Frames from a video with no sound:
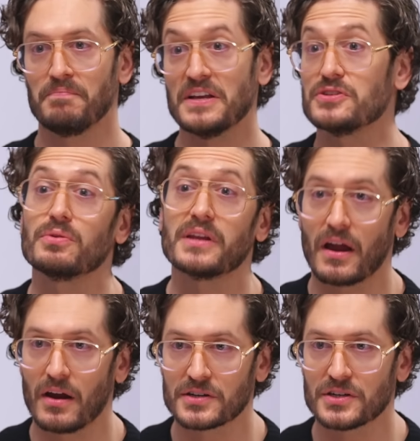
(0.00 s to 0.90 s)
its own
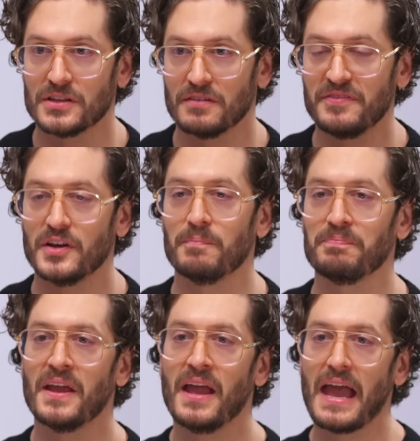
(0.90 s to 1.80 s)
character in the film.
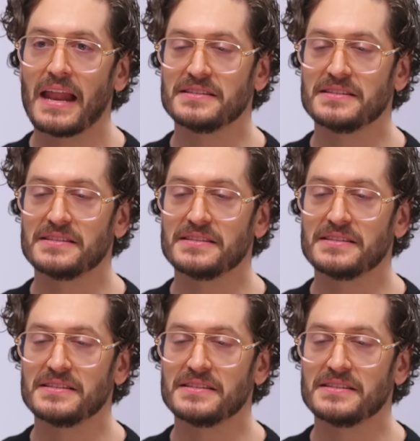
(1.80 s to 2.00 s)
And